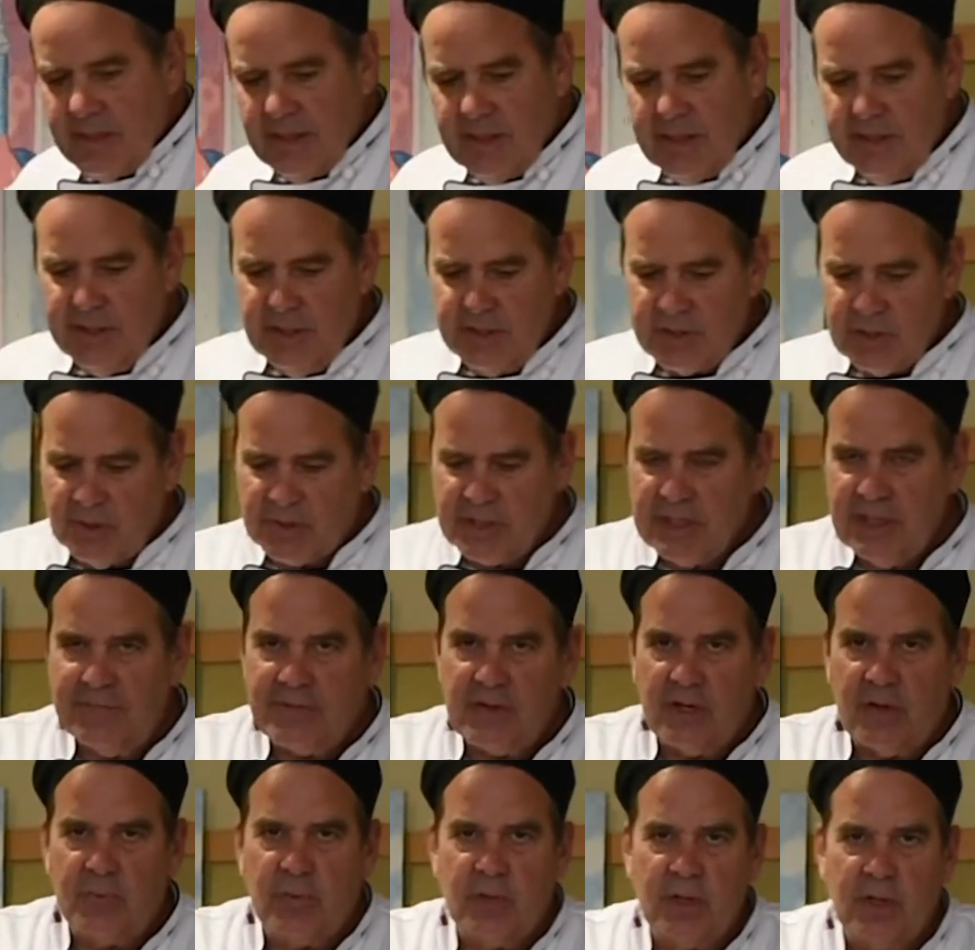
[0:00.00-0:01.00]
And this will give
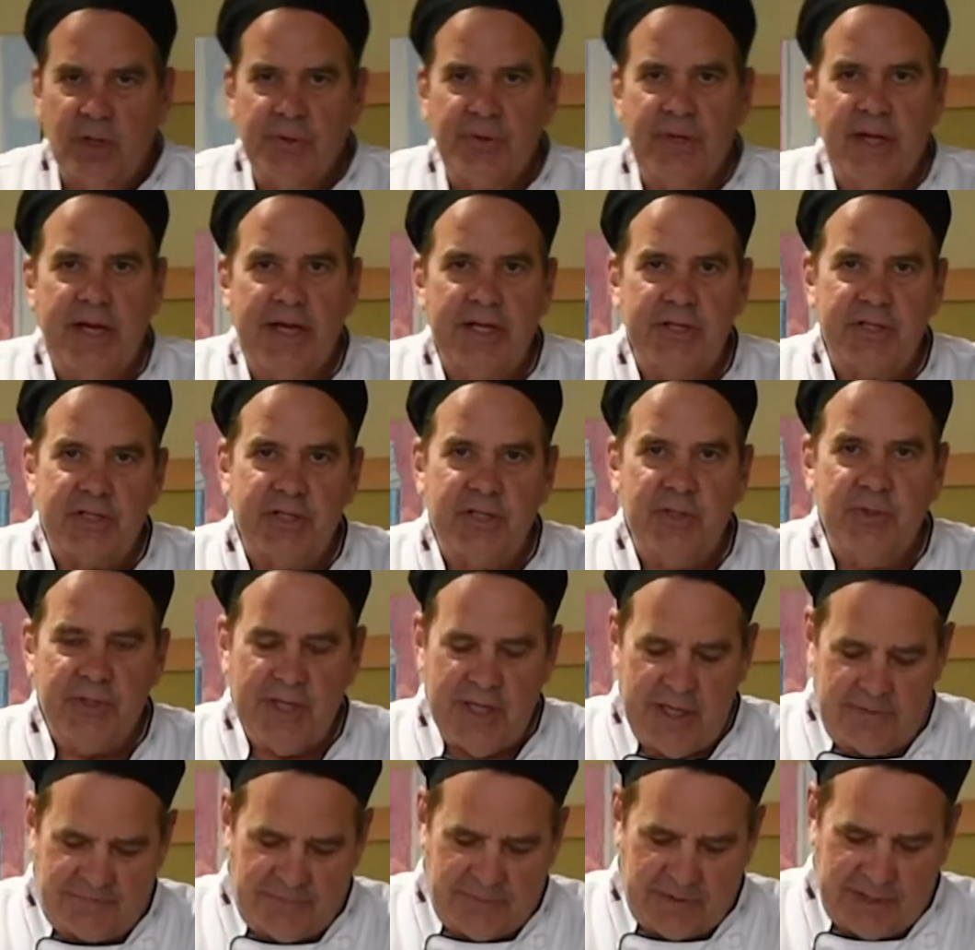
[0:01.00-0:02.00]
it a real nice,
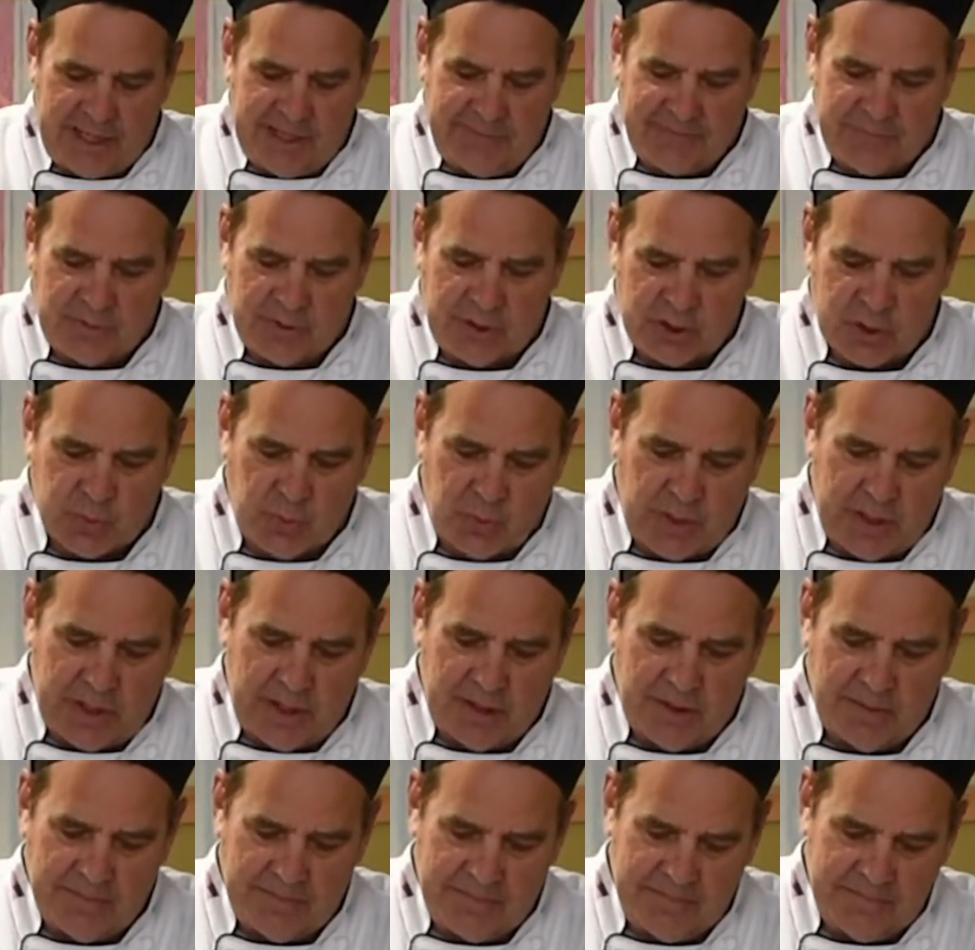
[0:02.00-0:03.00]
unique flavor as
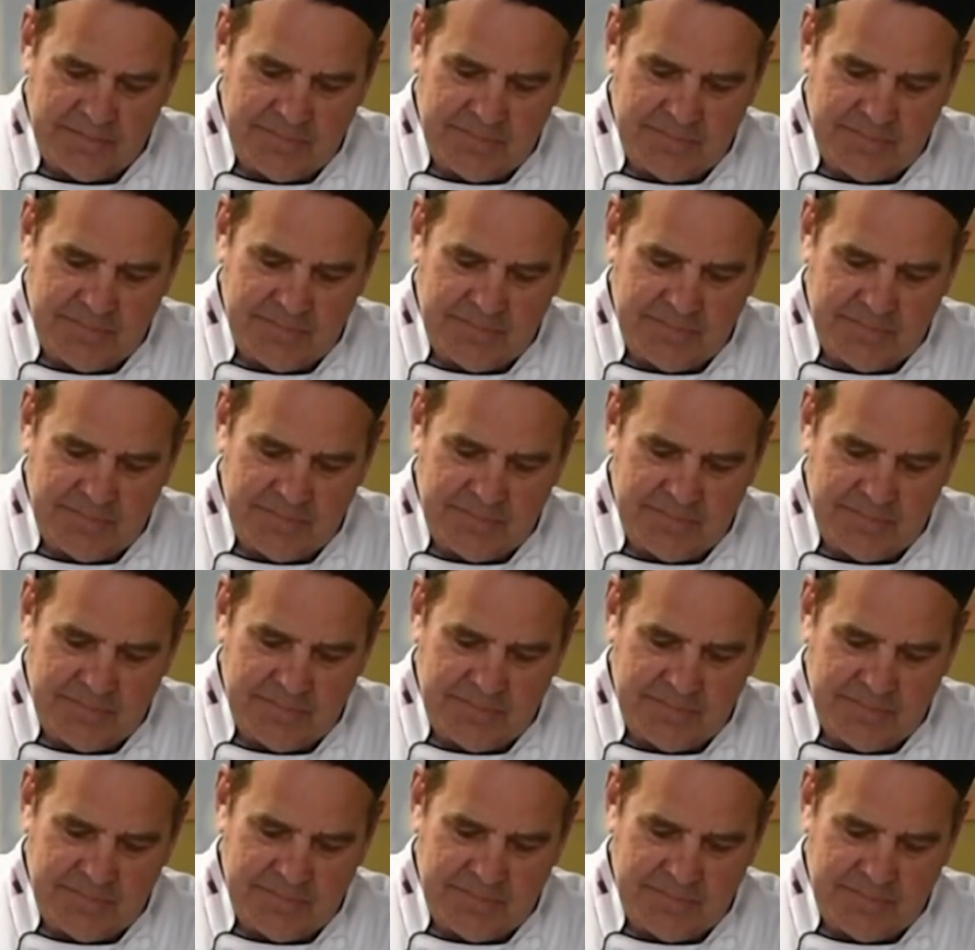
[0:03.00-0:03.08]
well.